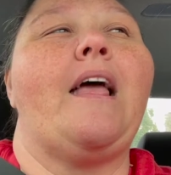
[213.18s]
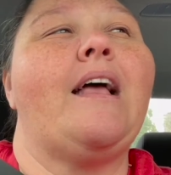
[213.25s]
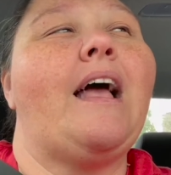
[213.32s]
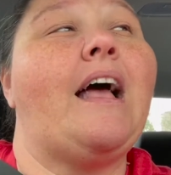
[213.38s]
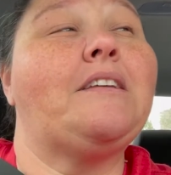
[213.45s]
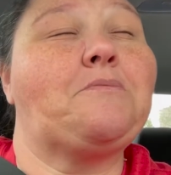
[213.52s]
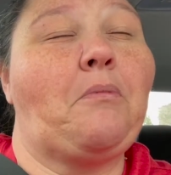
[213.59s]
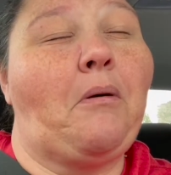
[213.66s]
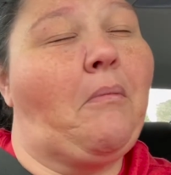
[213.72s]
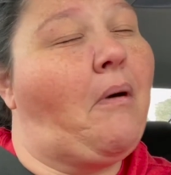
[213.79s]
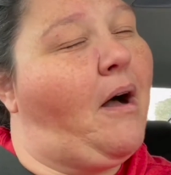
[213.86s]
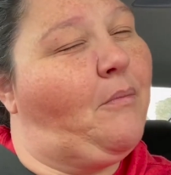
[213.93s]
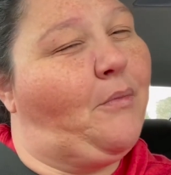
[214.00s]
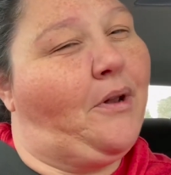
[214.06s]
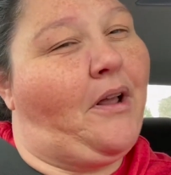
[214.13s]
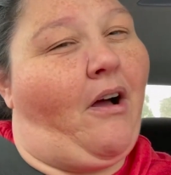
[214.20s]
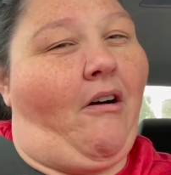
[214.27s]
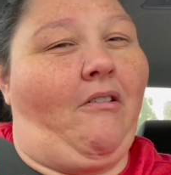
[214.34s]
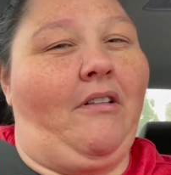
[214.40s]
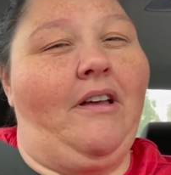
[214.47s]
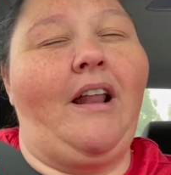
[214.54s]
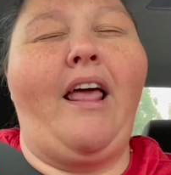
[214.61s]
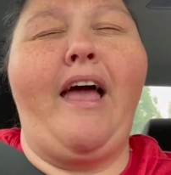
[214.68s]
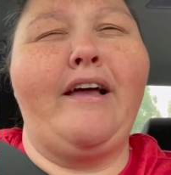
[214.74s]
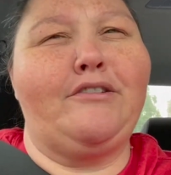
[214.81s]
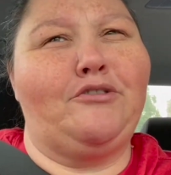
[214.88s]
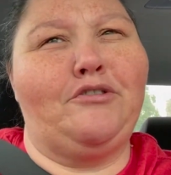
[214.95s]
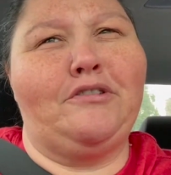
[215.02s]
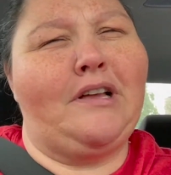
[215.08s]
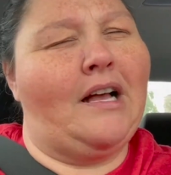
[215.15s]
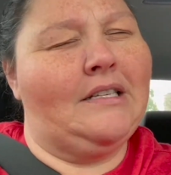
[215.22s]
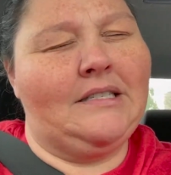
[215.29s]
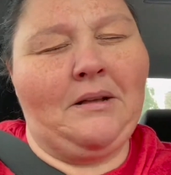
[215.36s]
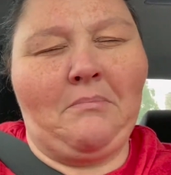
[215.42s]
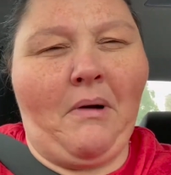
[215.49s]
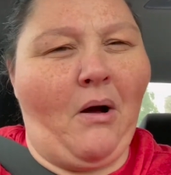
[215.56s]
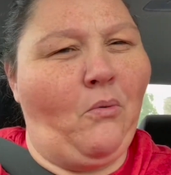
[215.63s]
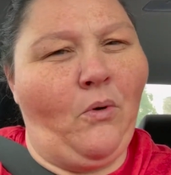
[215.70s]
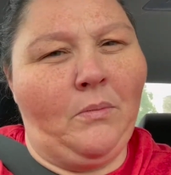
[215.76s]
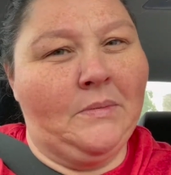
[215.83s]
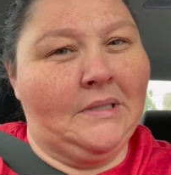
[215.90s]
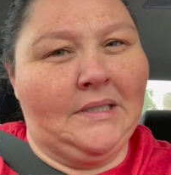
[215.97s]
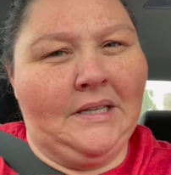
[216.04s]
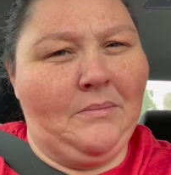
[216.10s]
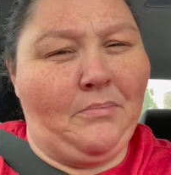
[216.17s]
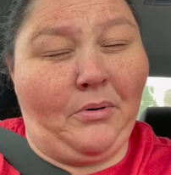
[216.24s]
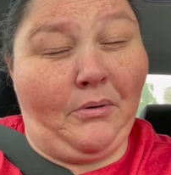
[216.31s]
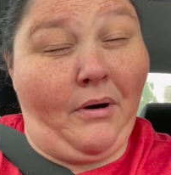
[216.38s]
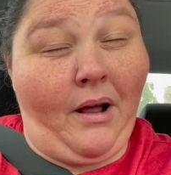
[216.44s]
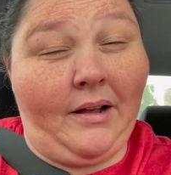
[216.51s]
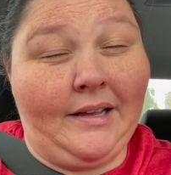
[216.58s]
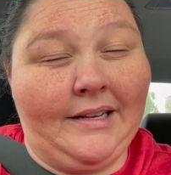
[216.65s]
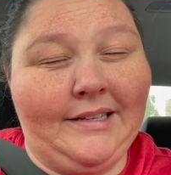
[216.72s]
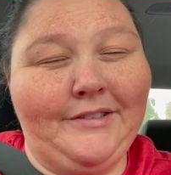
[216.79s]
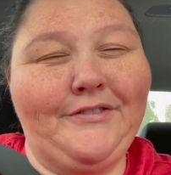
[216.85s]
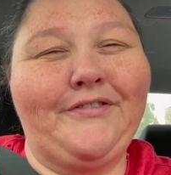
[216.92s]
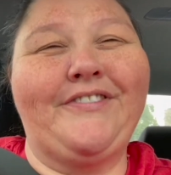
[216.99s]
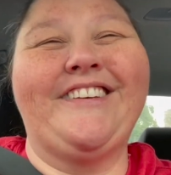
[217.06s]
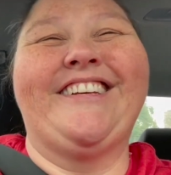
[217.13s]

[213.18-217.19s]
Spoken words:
As my mom would call it, exercising my womanly prerogative.